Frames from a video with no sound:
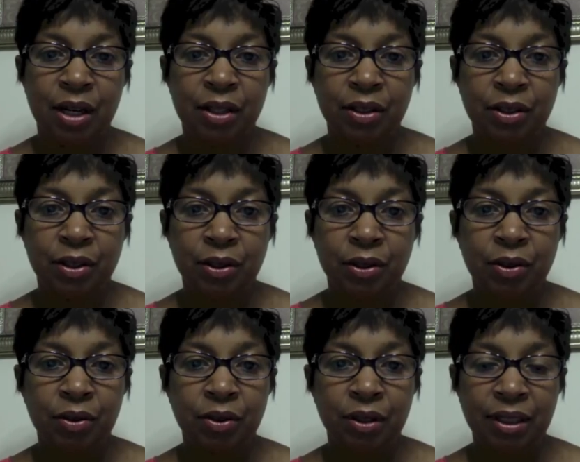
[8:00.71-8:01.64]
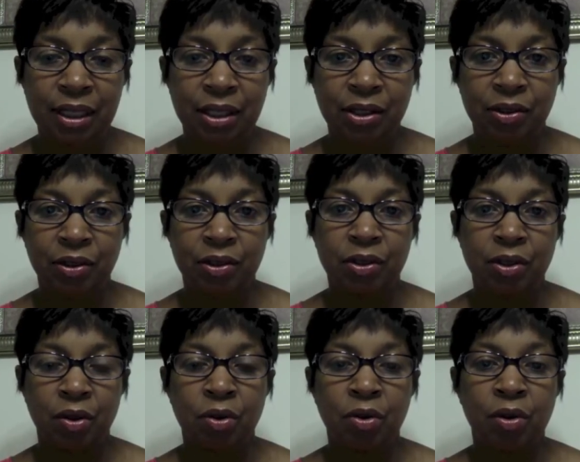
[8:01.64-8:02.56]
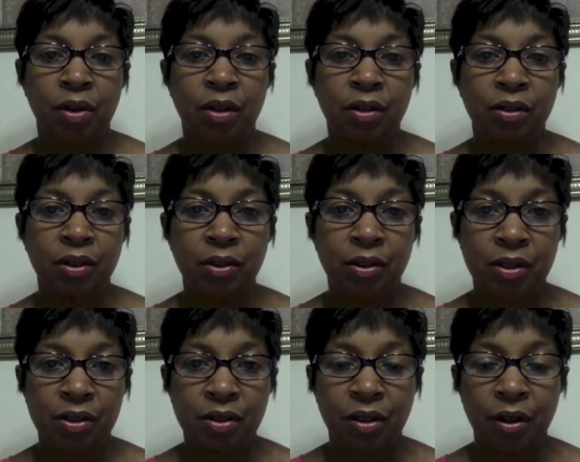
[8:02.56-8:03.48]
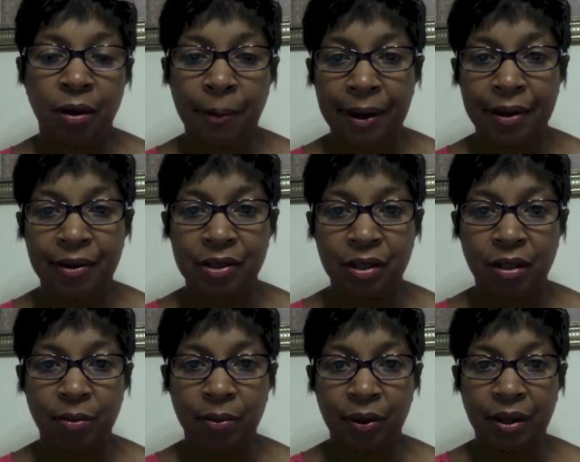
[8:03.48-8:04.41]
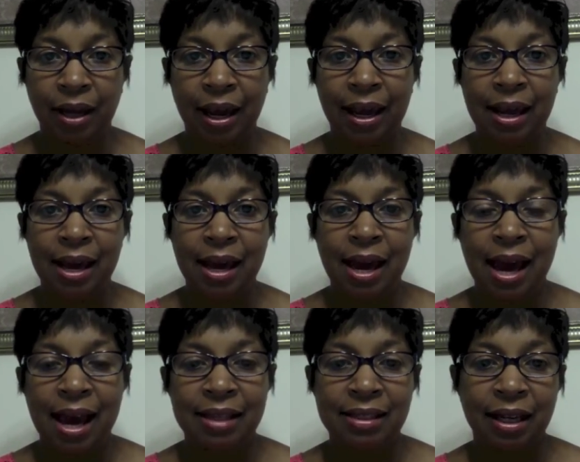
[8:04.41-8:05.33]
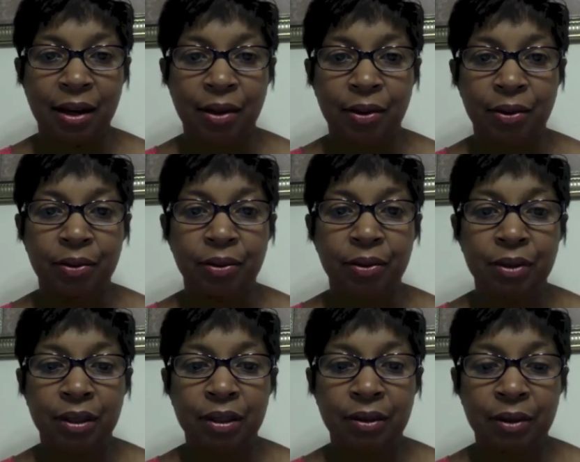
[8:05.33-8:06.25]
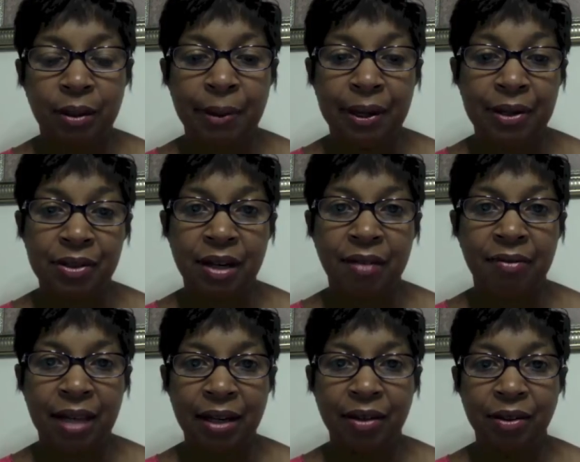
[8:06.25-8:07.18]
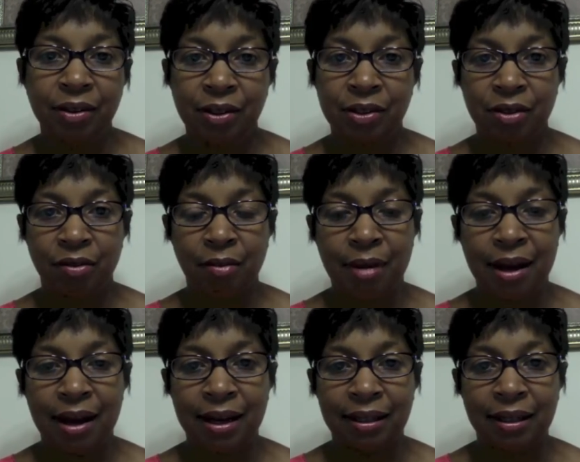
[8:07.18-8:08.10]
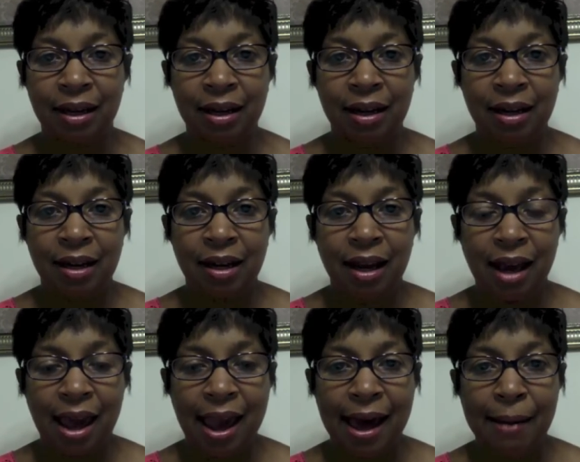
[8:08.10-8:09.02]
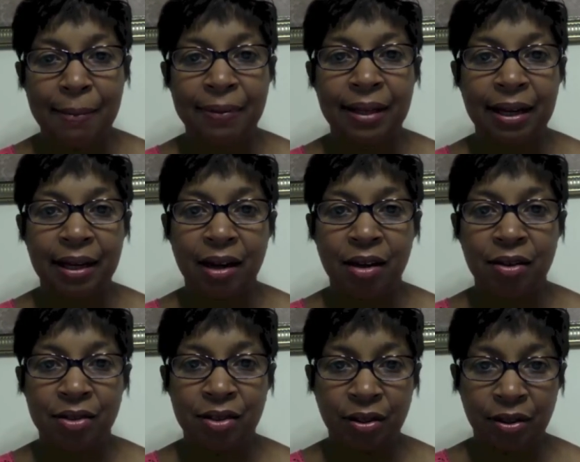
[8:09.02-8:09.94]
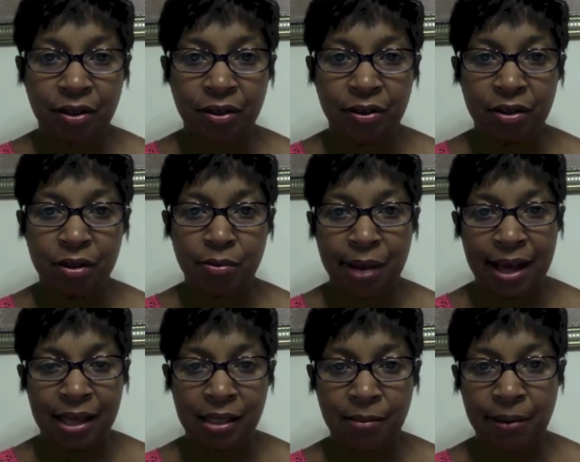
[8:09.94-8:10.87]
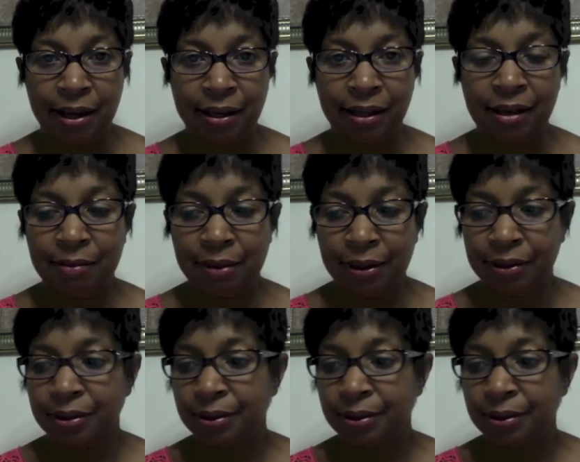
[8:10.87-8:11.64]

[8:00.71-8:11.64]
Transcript: to the teachers, or to also the parents, to communicate as a whole with the parents. If they don't use the Remind app, they can also use mass blind emails.